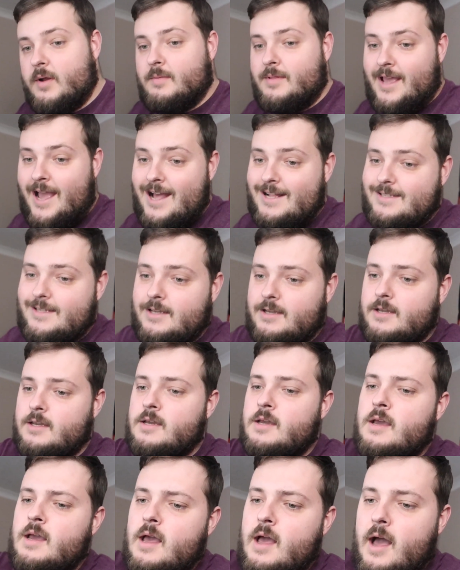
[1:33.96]
I went up the attic,
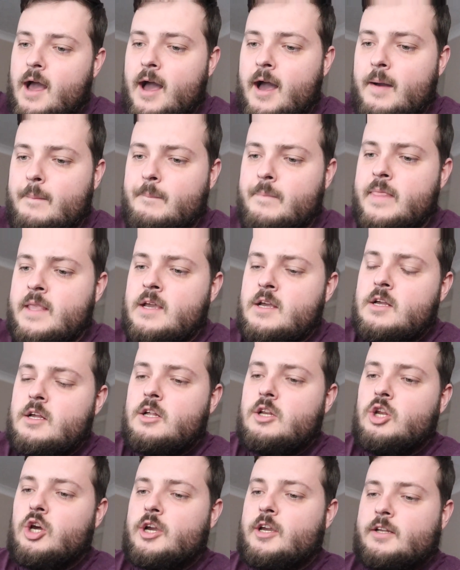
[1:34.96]

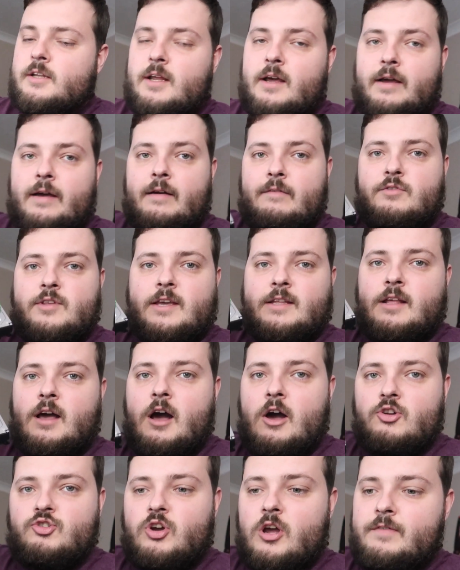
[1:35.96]
taking the
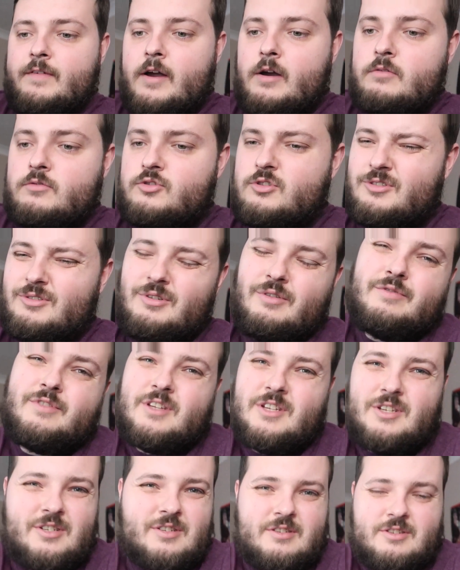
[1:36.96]
hard drive out. So
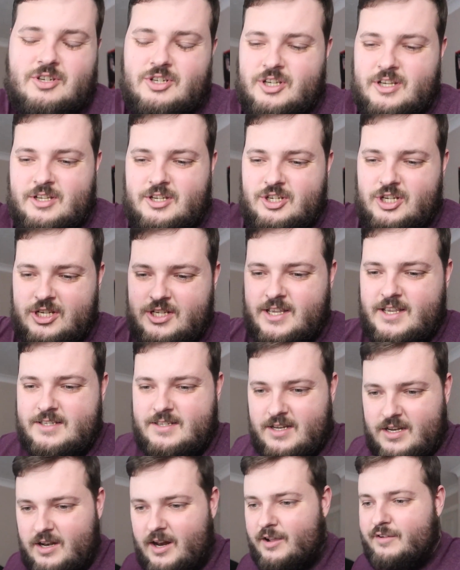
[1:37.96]
obviously, it's just in case
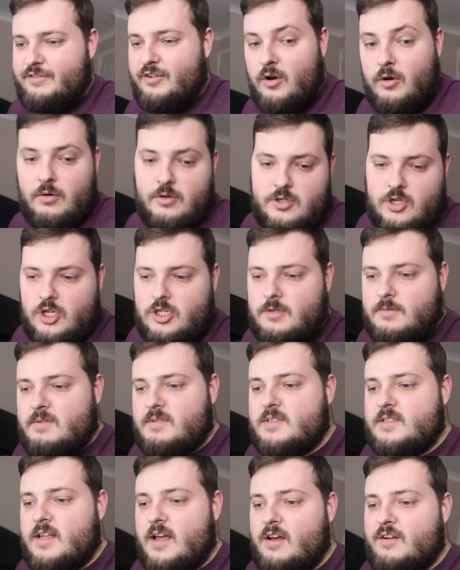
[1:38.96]
there's any like photos on them
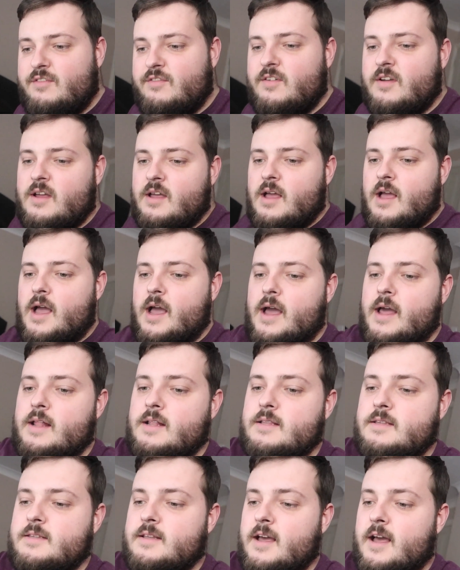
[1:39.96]
and stuff. And